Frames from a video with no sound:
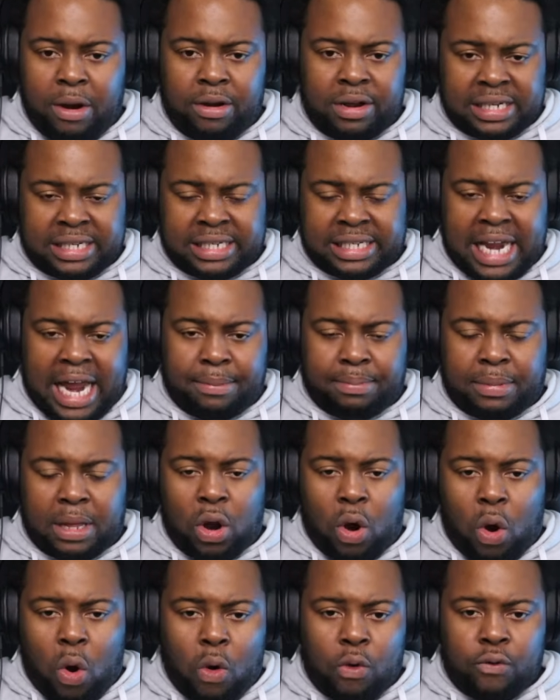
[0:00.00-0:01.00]
the same thing
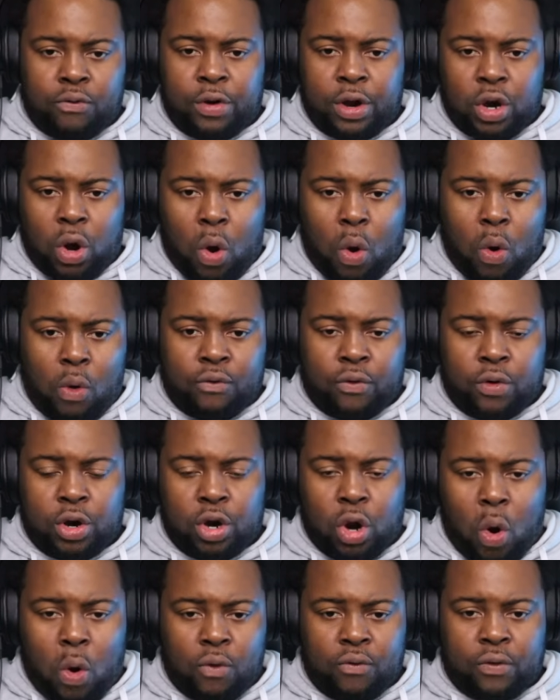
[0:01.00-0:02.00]
over and over and
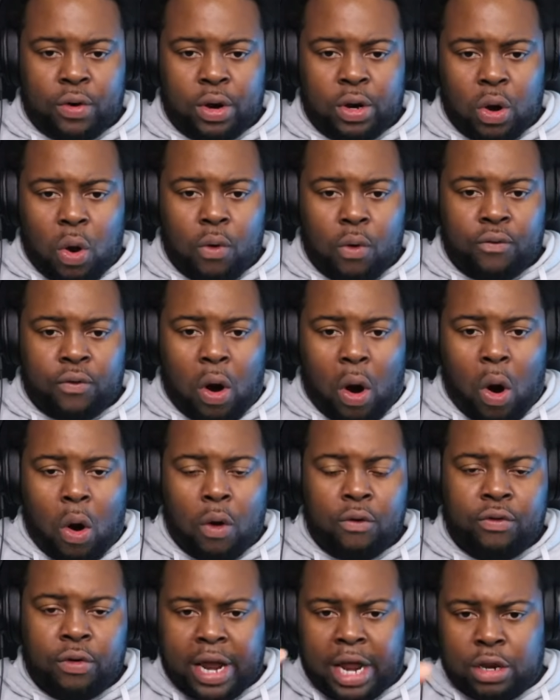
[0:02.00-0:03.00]
over and over and
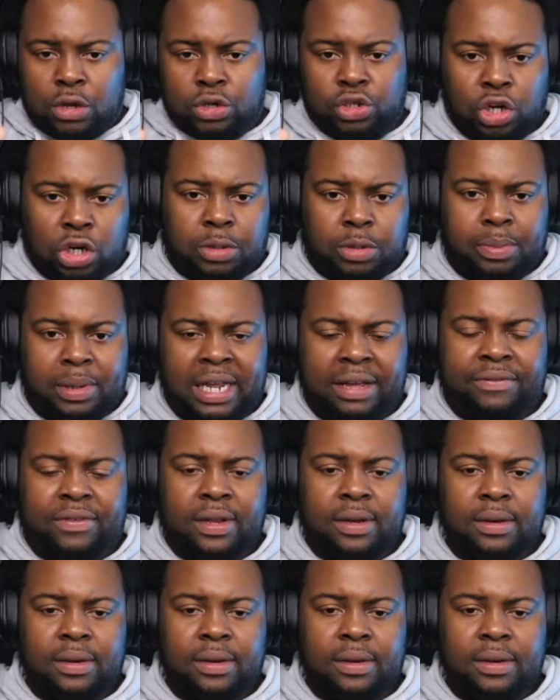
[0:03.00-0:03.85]
over again, you start to believe it.